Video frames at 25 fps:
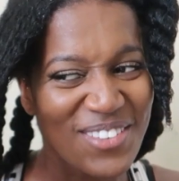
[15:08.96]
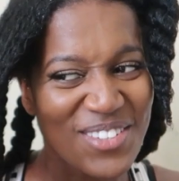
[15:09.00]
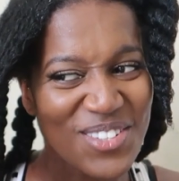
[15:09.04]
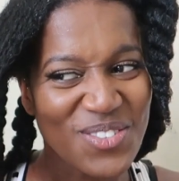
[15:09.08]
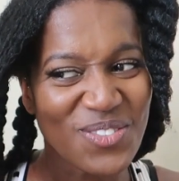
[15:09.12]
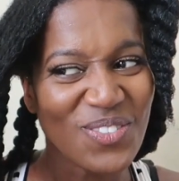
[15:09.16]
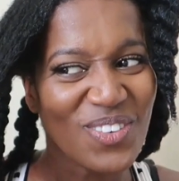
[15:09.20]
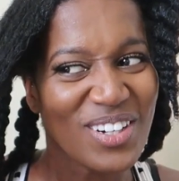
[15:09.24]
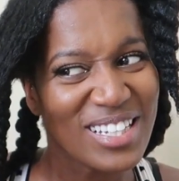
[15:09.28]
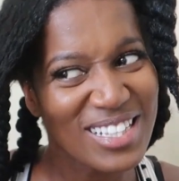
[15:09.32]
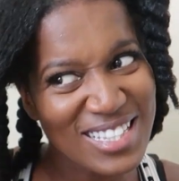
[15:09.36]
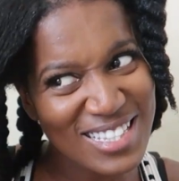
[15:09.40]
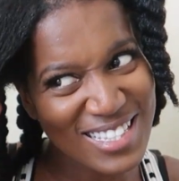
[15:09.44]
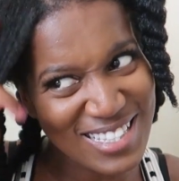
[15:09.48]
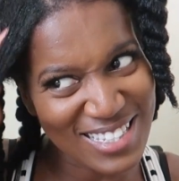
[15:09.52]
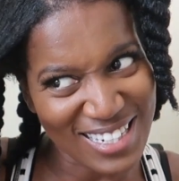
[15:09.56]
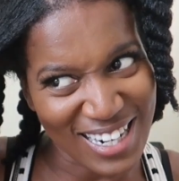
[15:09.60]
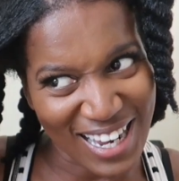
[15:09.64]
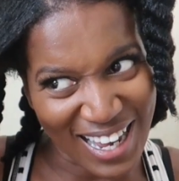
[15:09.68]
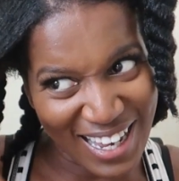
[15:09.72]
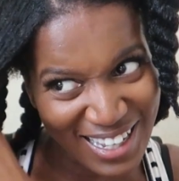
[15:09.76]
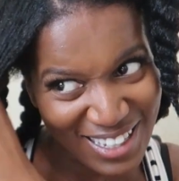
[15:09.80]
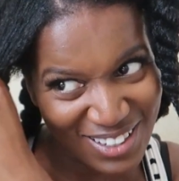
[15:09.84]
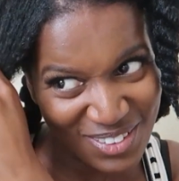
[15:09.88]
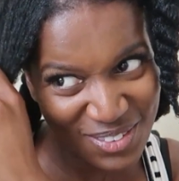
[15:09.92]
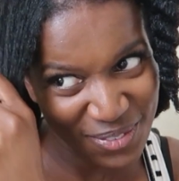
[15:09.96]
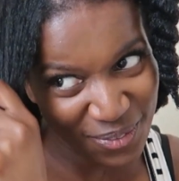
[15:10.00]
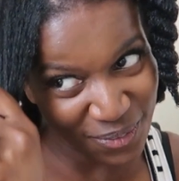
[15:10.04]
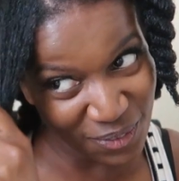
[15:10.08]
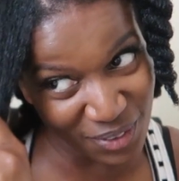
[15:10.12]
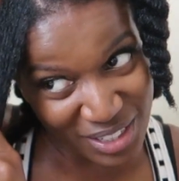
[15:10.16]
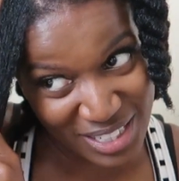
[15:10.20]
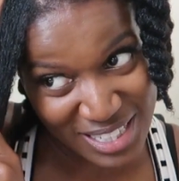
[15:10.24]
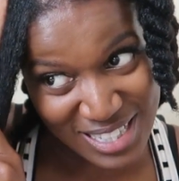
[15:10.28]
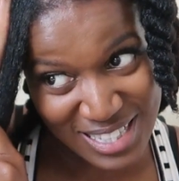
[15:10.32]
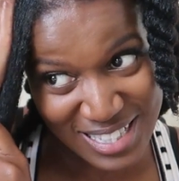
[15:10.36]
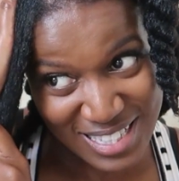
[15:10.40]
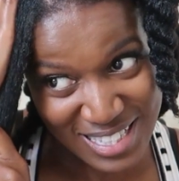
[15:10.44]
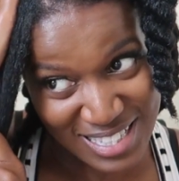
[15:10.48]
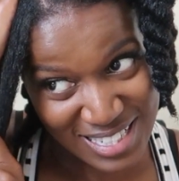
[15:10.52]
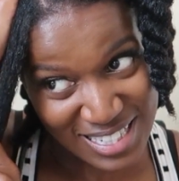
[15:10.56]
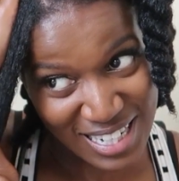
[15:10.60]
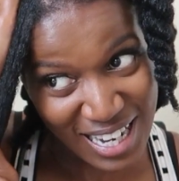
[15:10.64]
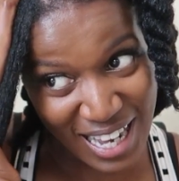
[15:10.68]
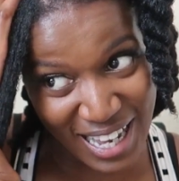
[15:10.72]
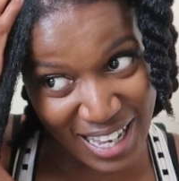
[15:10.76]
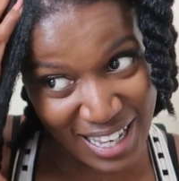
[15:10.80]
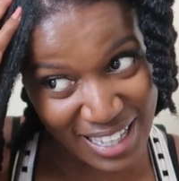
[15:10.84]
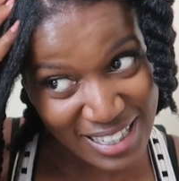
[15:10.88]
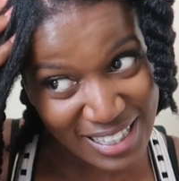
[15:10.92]
There was one style
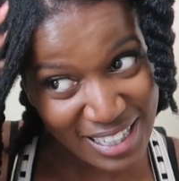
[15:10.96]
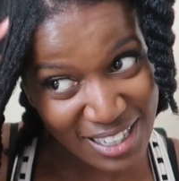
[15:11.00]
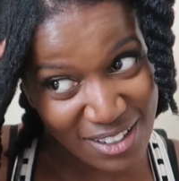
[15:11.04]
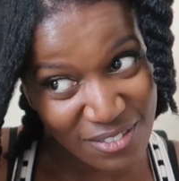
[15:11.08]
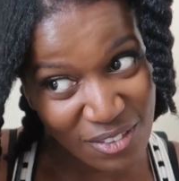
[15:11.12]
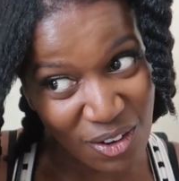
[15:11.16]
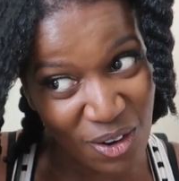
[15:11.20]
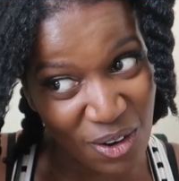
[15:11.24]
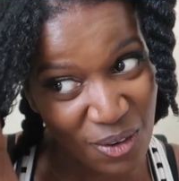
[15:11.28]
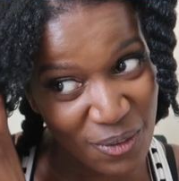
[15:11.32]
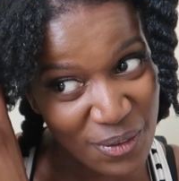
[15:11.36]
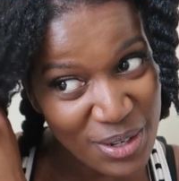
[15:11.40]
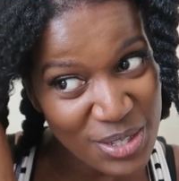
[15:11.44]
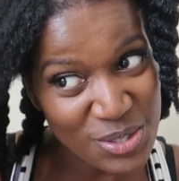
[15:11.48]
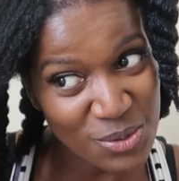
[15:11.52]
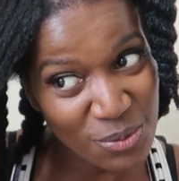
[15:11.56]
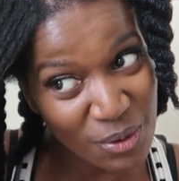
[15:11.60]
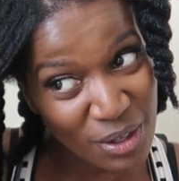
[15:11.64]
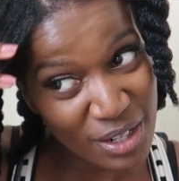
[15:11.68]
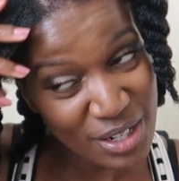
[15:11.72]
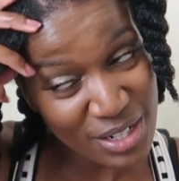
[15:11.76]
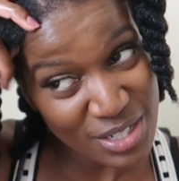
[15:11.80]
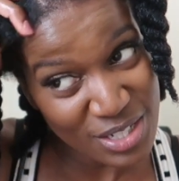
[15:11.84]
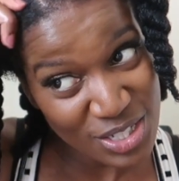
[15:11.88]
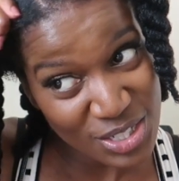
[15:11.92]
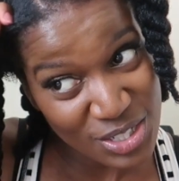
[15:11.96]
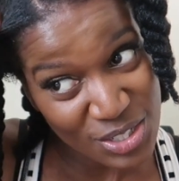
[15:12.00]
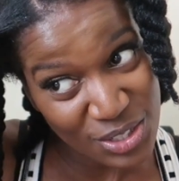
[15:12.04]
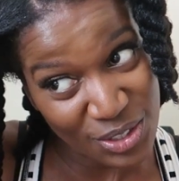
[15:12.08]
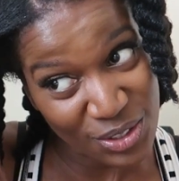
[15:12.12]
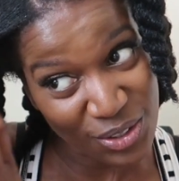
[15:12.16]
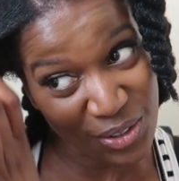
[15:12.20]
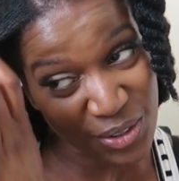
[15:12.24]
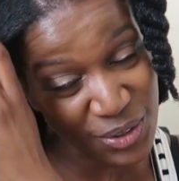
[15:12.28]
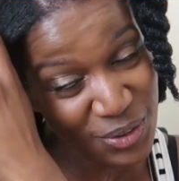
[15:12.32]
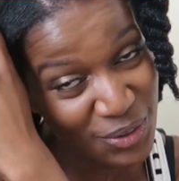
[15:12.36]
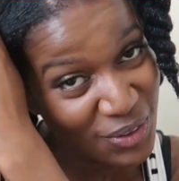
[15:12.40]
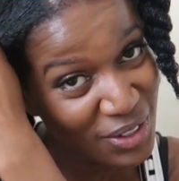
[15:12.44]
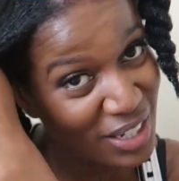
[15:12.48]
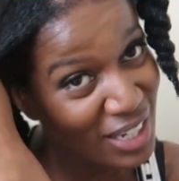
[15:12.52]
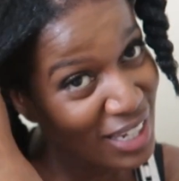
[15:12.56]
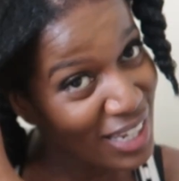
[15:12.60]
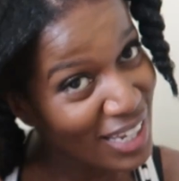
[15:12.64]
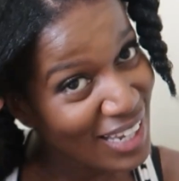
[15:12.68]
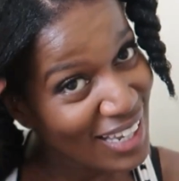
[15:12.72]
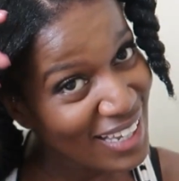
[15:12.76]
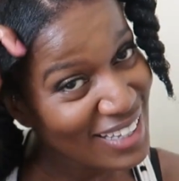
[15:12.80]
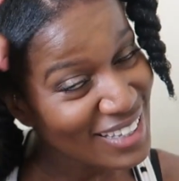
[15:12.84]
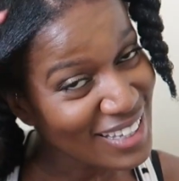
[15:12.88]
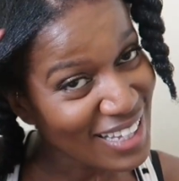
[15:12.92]
that I've always wanted to do
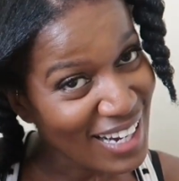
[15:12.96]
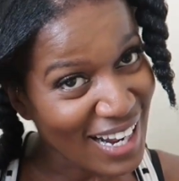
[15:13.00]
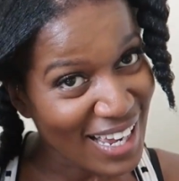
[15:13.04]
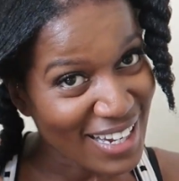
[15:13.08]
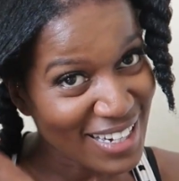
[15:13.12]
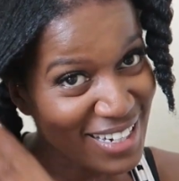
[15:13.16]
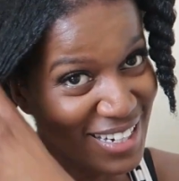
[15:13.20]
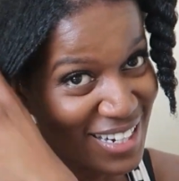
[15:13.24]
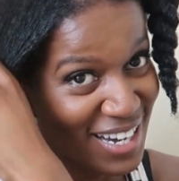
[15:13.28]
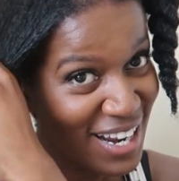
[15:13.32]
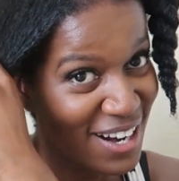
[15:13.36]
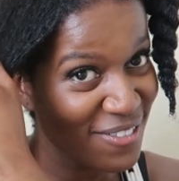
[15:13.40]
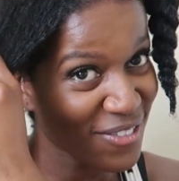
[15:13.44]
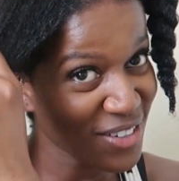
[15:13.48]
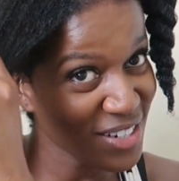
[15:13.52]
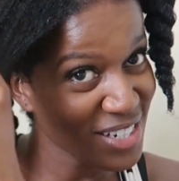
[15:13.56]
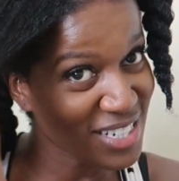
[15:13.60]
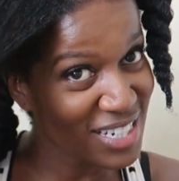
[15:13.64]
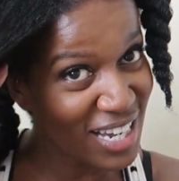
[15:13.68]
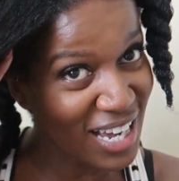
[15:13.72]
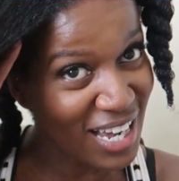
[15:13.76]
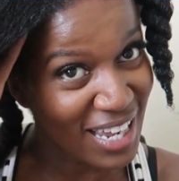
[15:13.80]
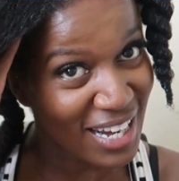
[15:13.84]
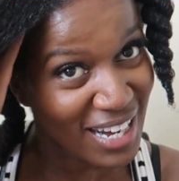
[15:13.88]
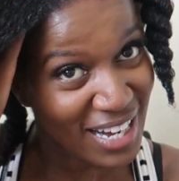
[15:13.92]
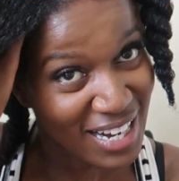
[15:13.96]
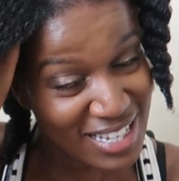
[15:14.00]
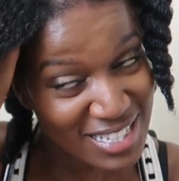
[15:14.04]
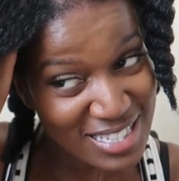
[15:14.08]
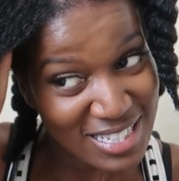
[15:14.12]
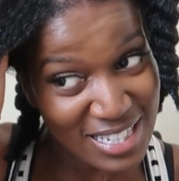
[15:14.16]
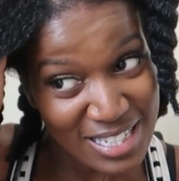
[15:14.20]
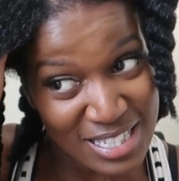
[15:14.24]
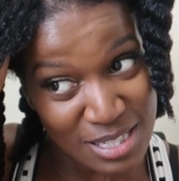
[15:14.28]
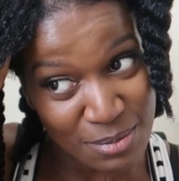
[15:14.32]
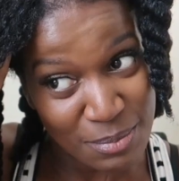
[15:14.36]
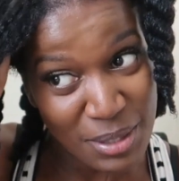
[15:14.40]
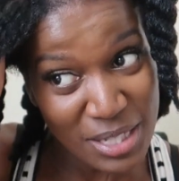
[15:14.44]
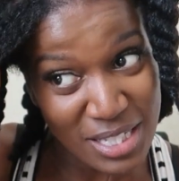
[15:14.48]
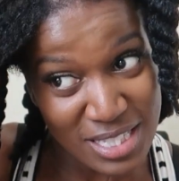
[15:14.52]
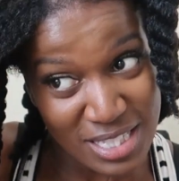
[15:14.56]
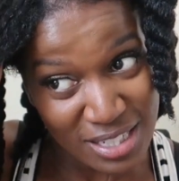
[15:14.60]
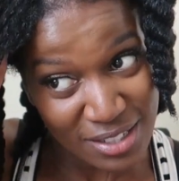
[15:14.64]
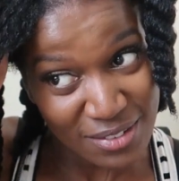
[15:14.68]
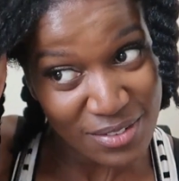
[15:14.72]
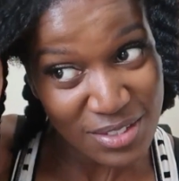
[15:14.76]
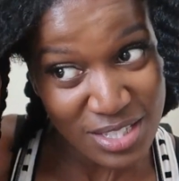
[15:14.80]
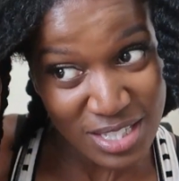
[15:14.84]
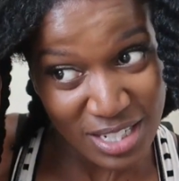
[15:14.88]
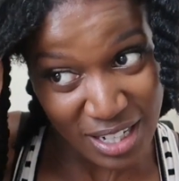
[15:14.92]
that I'd never done, and I said to
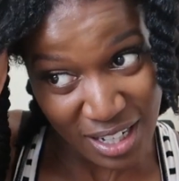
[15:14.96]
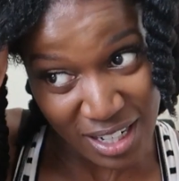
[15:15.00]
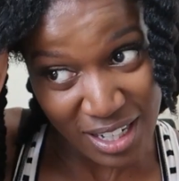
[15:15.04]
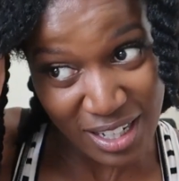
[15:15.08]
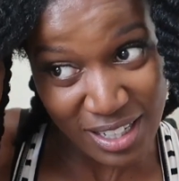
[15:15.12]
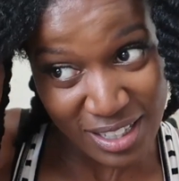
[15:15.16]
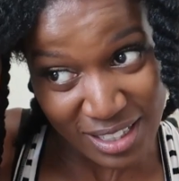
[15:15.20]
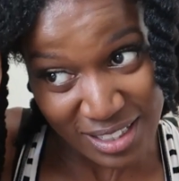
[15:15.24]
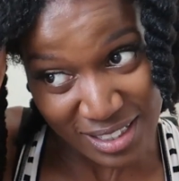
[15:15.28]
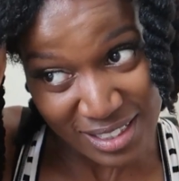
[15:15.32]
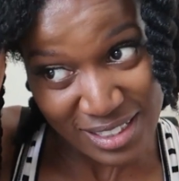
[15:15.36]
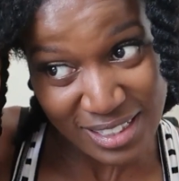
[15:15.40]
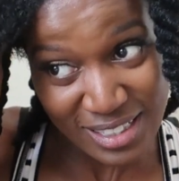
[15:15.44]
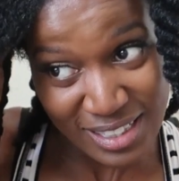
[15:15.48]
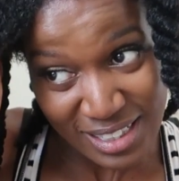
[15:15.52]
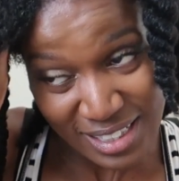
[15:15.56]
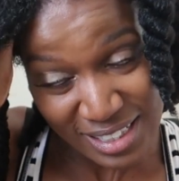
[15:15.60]
myself, Sarah,